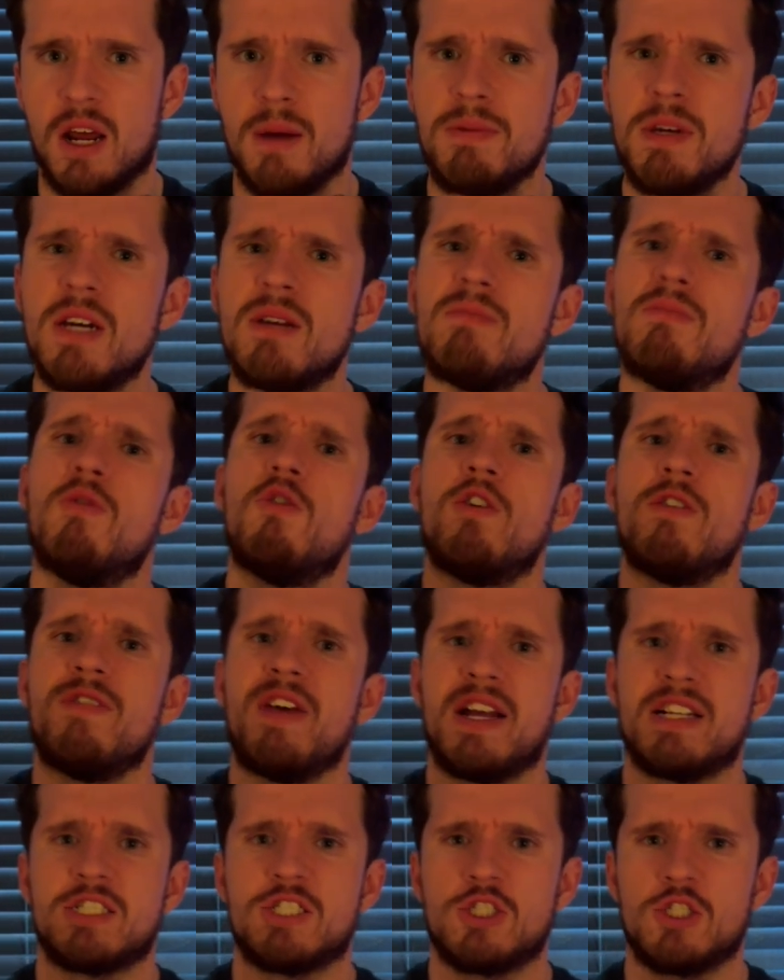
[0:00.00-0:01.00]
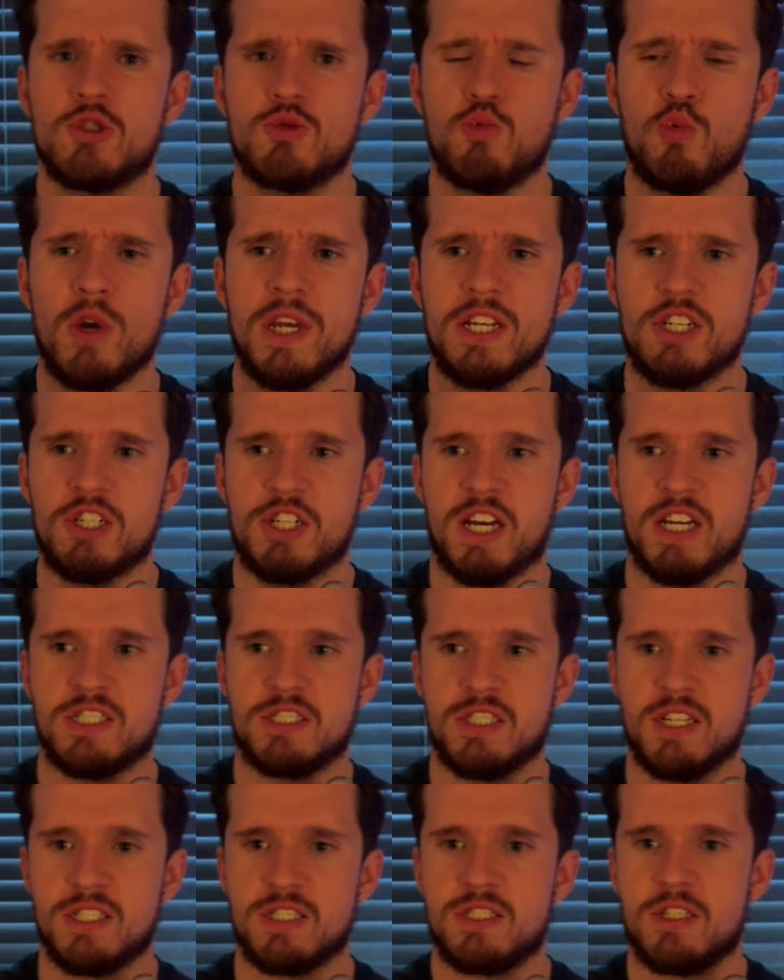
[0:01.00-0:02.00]
I'm getting more of that sweet
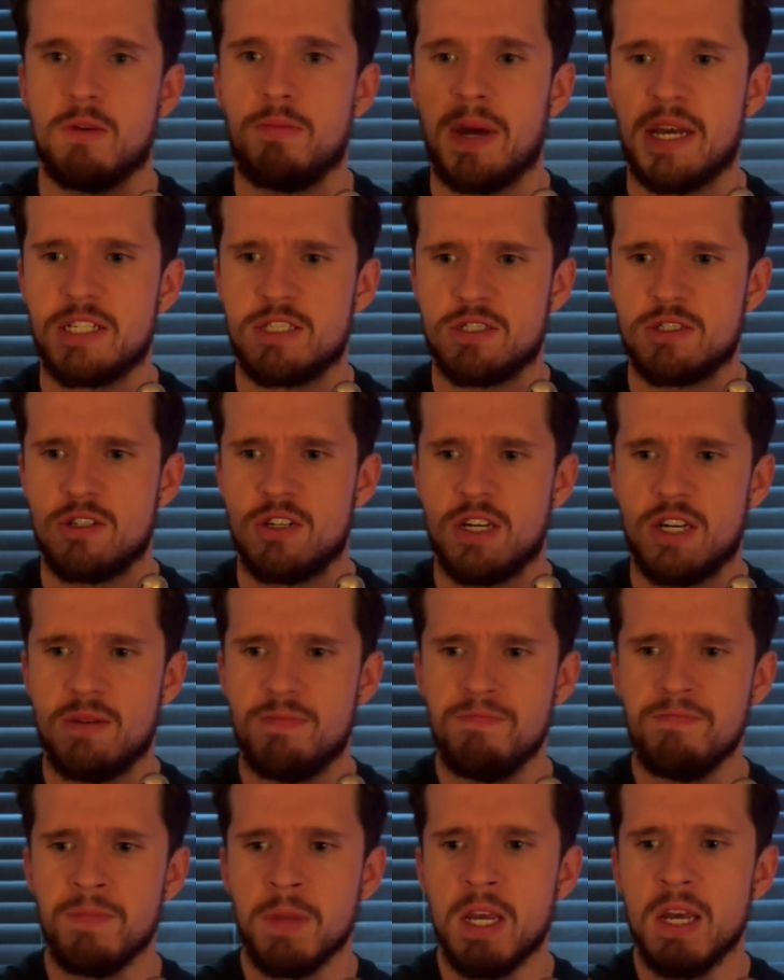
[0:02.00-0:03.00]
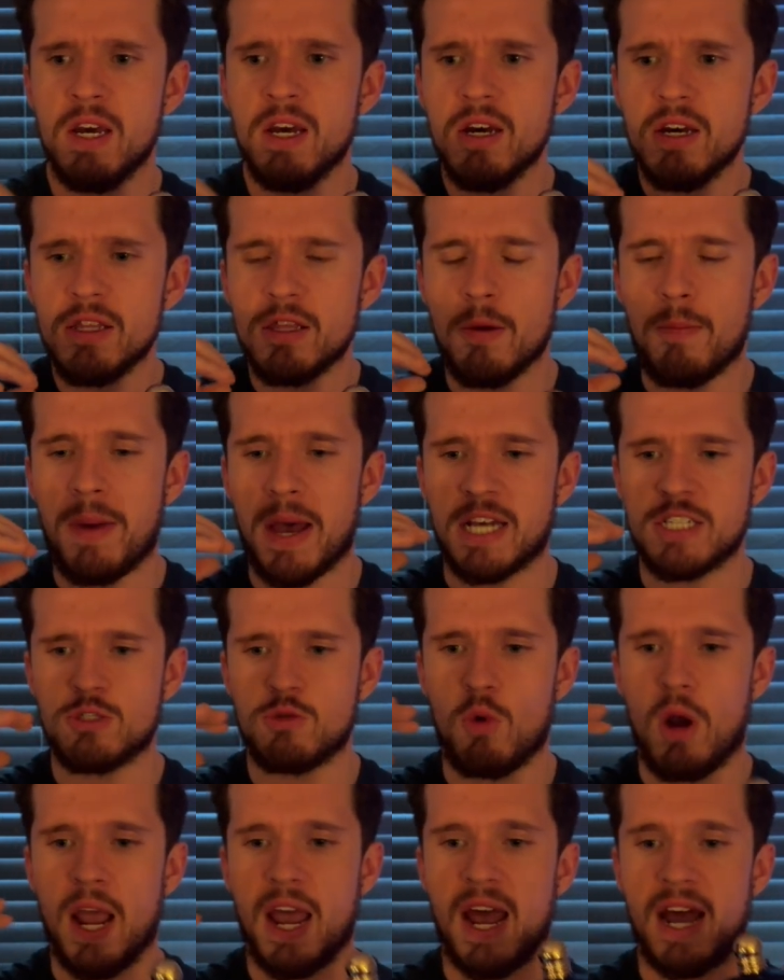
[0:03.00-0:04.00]
chestnut. So basically, the best
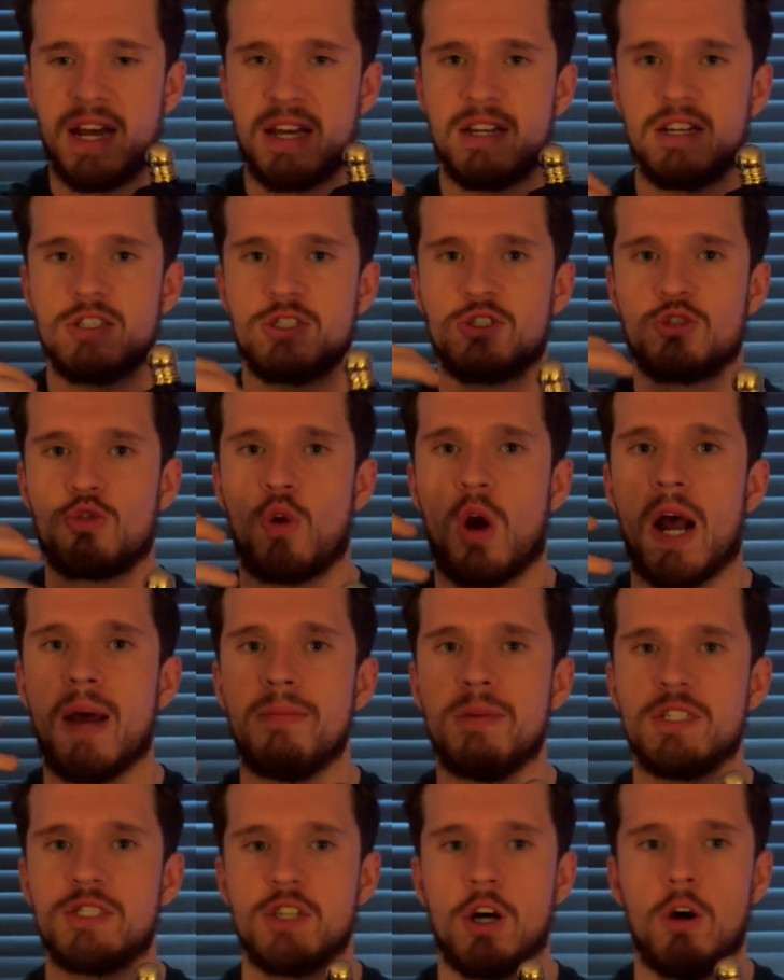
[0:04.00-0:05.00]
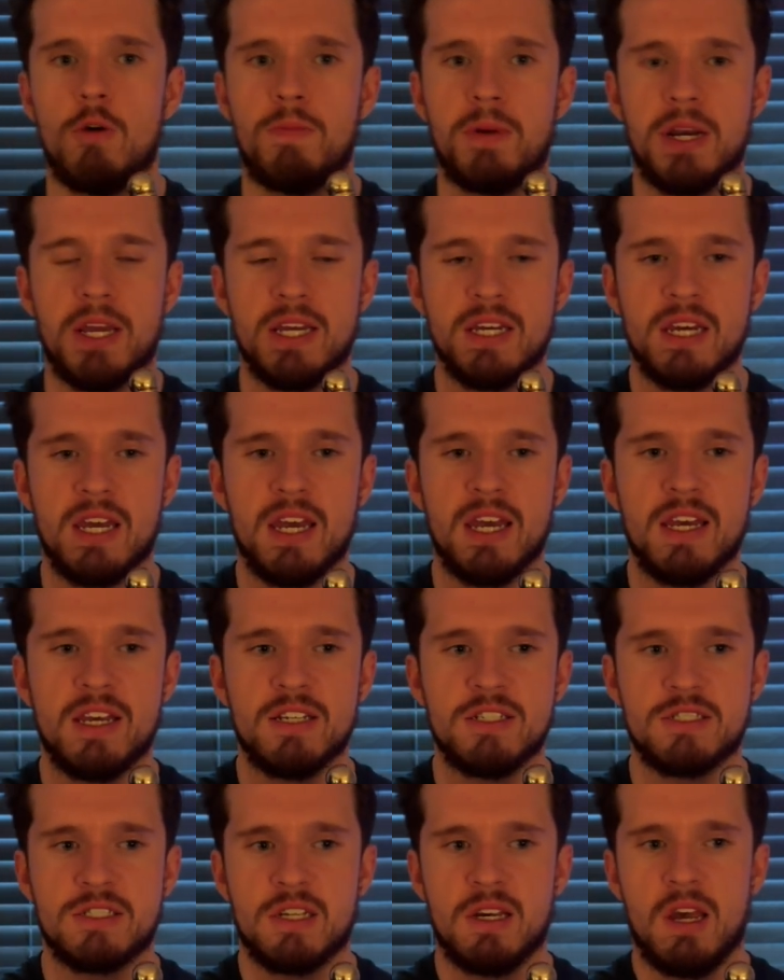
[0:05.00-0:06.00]
way I can describe this opening
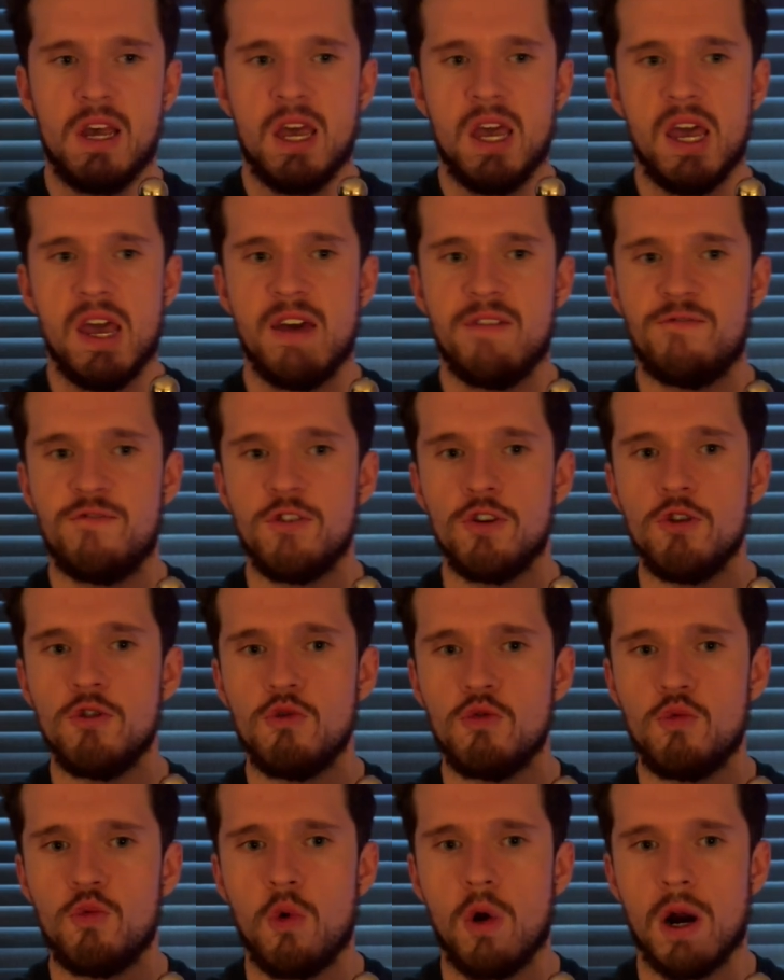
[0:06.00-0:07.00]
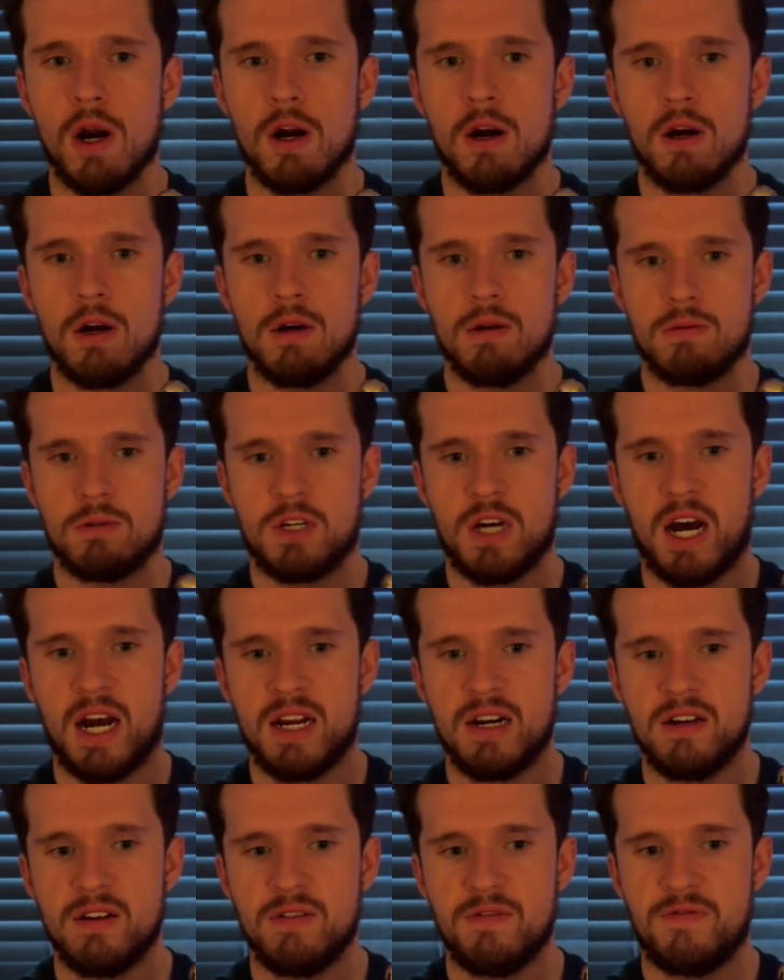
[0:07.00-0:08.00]
is if you were
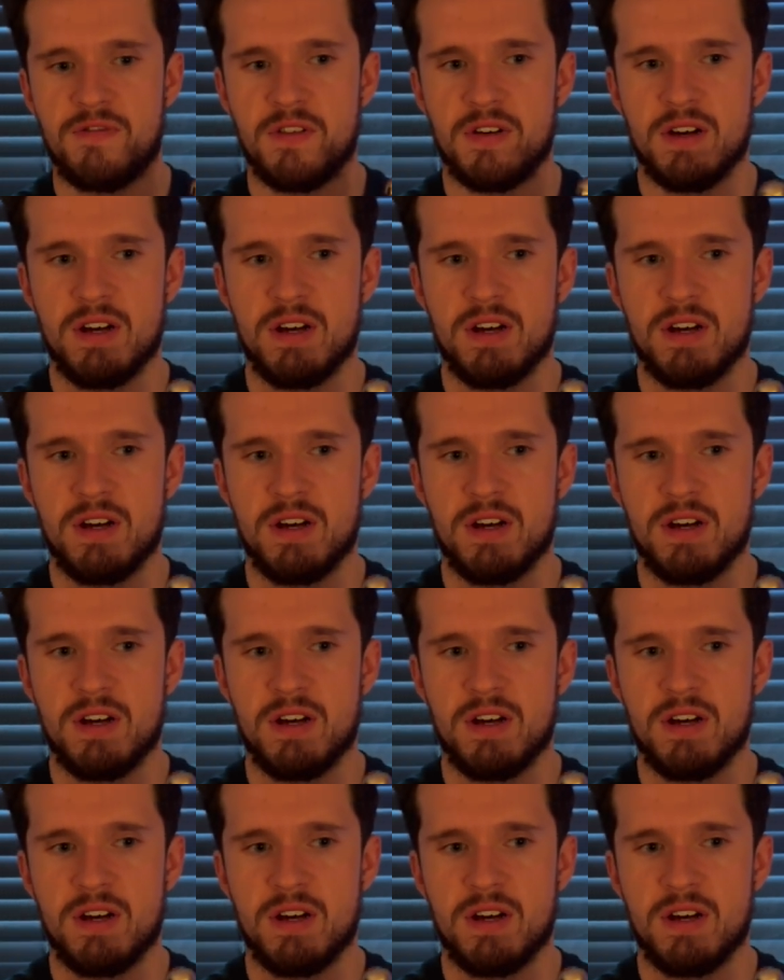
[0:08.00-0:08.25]
kind of